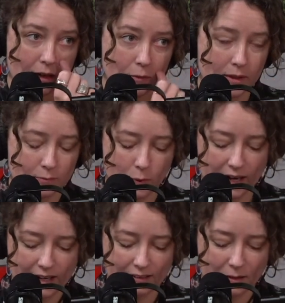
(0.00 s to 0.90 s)
I went way
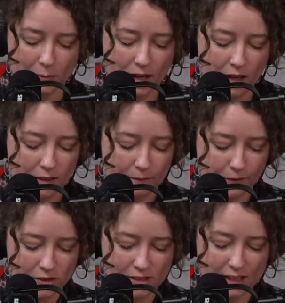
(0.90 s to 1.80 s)
down to the
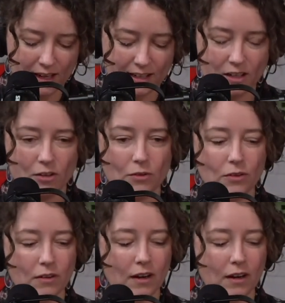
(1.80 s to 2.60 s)
first thing I knew,